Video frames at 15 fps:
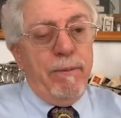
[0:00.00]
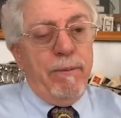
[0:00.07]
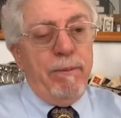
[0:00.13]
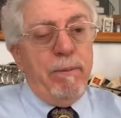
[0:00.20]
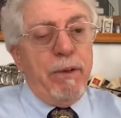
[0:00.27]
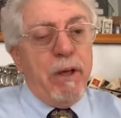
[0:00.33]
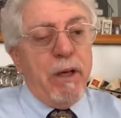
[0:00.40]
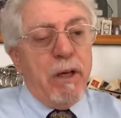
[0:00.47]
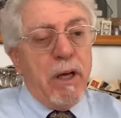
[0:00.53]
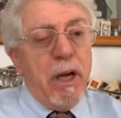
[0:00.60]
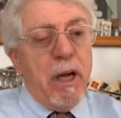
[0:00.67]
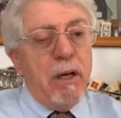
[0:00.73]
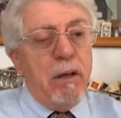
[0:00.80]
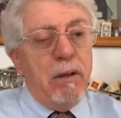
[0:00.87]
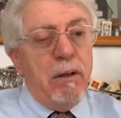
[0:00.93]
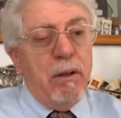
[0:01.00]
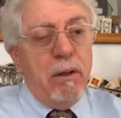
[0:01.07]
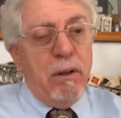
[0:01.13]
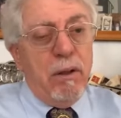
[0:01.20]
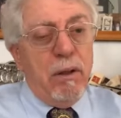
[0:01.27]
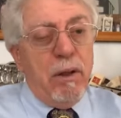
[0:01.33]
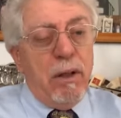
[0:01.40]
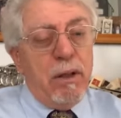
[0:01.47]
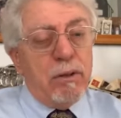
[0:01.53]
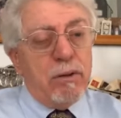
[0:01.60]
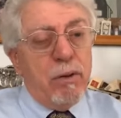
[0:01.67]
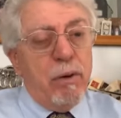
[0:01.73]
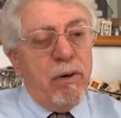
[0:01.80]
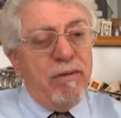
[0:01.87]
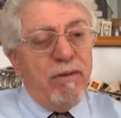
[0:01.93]
But again, it's
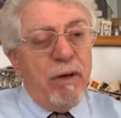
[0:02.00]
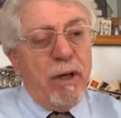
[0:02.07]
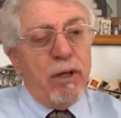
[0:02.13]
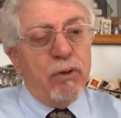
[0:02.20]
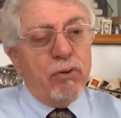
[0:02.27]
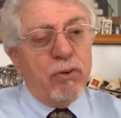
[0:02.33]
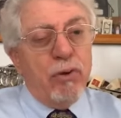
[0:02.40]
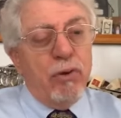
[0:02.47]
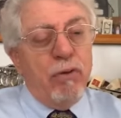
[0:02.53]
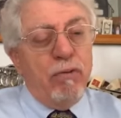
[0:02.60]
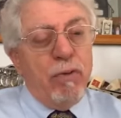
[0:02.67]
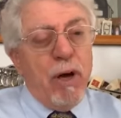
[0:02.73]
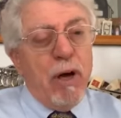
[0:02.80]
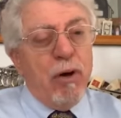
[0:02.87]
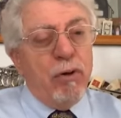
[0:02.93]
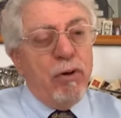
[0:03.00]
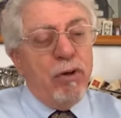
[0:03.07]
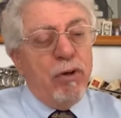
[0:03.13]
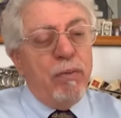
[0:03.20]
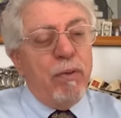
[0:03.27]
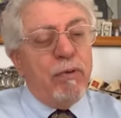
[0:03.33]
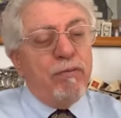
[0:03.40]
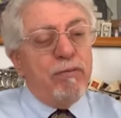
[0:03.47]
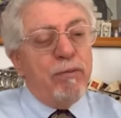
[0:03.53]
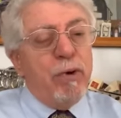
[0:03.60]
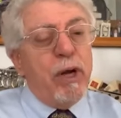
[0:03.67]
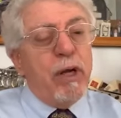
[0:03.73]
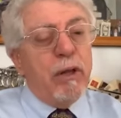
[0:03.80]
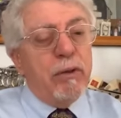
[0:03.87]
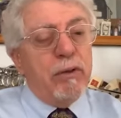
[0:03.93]
a revelation of our human
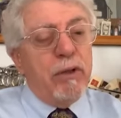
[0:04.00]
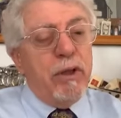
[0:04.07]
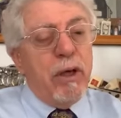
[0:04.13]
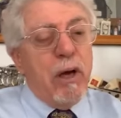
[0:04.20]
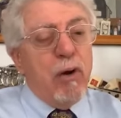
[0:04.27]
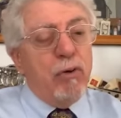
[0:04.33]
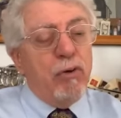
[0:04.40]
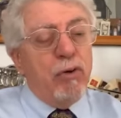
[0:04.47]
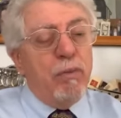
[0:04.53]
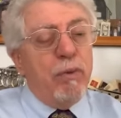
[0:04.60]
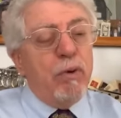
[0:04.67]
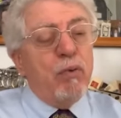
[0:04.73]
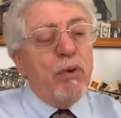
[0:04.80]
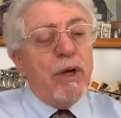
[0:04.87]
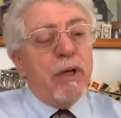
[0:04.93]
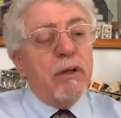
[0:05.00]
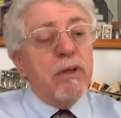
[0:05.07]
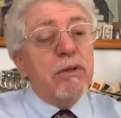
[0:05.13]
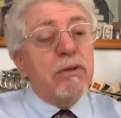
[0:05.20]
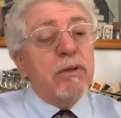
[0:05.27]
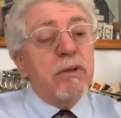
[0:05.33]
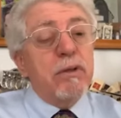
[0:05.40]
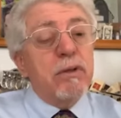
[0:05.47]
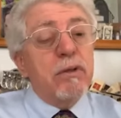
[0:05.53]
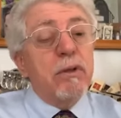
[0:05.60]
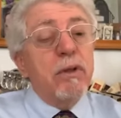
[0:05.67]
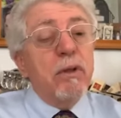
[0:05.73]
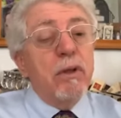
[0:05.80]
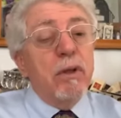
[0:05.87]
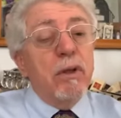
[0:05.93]
frailty, our human weaknesses,
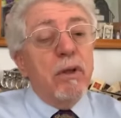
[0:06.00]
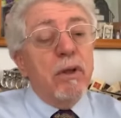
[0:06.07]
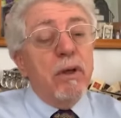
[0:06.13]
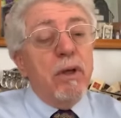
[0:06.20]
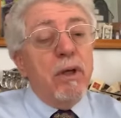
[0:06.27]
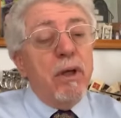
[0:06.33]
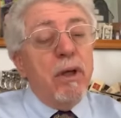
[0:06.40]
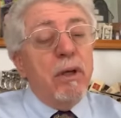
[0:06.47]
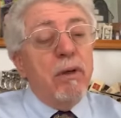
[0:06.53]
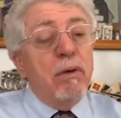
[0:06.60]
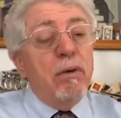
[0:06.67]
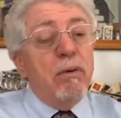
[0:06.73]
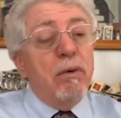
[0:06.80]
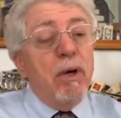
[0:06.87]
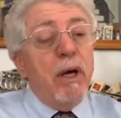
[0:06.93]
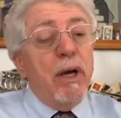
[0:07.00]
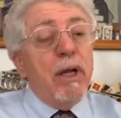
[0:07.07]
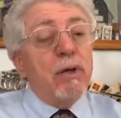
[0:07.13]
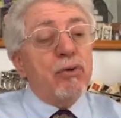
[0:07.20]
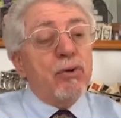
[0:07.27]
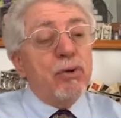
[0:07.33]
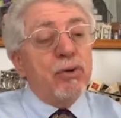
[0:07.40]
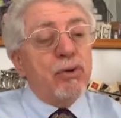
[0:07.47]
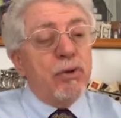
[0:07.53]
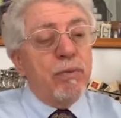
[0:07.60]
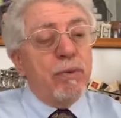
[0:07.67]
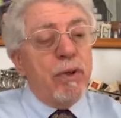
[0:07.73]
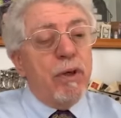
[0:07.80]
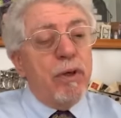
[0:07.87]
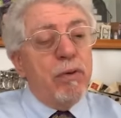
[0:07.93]
in relationship
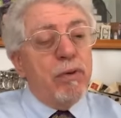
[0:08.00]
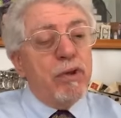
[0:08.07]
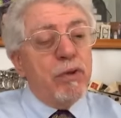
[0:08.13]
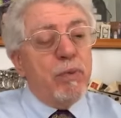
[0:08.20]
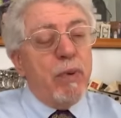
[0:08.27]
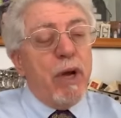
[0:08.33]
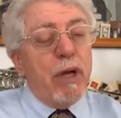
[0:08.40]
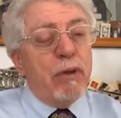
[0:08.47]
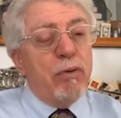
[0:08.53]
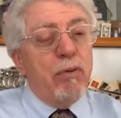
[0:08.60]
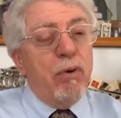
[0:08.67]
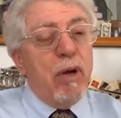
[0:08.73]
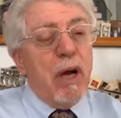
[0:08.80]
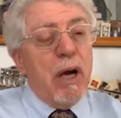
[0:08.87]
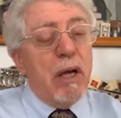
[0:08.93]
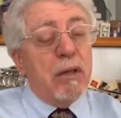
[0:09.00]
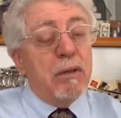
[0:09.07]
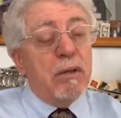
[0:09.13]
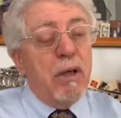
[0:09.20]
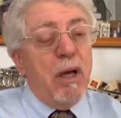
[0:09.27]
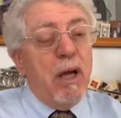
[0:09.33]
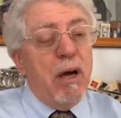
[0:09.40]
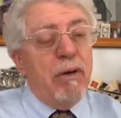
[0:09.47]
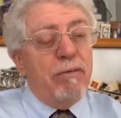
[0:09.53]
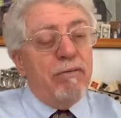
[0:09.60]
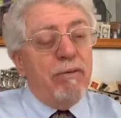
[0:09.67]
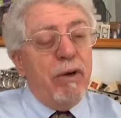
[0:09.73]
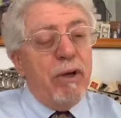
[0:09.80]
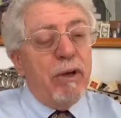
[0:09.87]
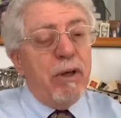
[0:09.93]
and in respect to God's love
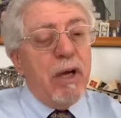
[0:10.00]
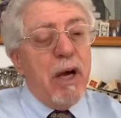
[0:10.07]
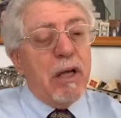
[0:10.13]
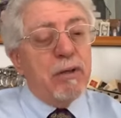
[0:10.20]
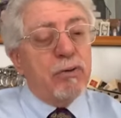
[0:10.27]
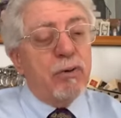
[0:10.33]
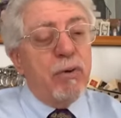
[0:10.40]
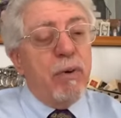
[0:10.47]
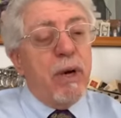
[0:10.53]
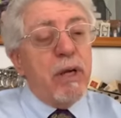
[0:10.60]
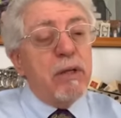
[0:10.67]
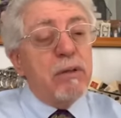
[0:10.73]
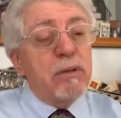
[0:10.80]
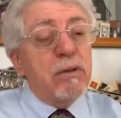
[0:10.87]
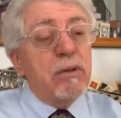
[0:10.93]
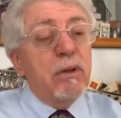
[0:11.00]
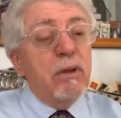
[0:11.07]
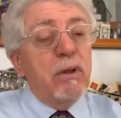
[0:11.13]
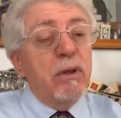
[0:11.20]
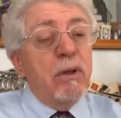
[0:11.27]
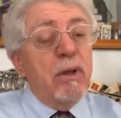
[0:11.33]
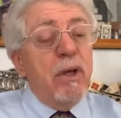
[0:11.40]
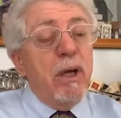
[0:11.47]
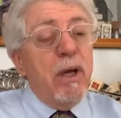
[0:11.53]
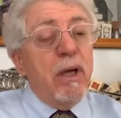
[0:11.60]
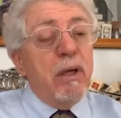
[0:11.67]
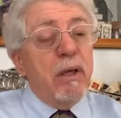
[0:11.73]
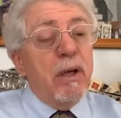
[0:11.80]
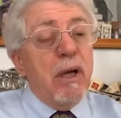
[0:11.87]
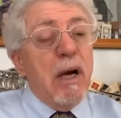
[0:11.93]
and God's grace
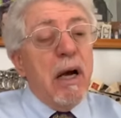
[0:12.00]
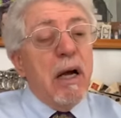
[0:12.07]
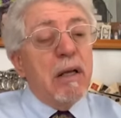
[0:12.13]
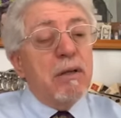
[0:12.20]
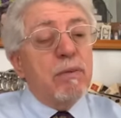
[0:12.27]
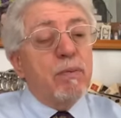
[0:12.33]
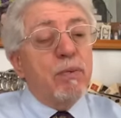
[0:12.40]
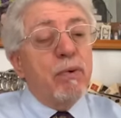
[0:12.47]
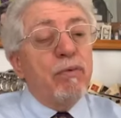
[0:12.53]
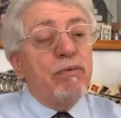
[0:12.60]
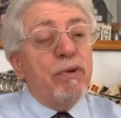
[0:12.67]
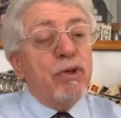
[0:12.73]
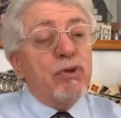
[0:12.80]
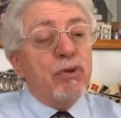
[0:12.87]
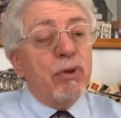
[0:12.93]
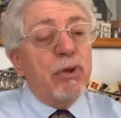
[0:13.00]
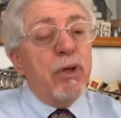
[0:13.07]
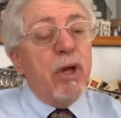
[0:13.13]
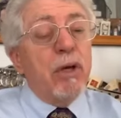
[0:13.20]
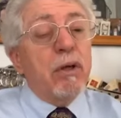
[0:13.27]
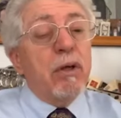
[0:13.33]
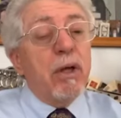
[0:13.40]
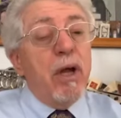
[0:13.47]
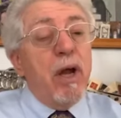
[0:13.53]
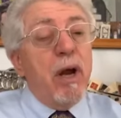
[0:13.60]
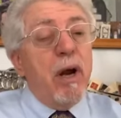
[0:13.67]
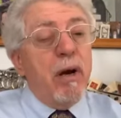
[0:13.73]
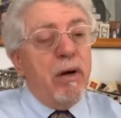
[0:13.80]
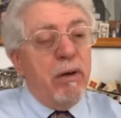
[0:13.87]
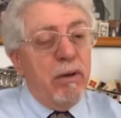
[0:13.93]
and God's provision and
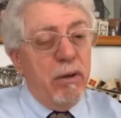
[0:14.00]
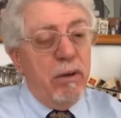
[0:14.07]
care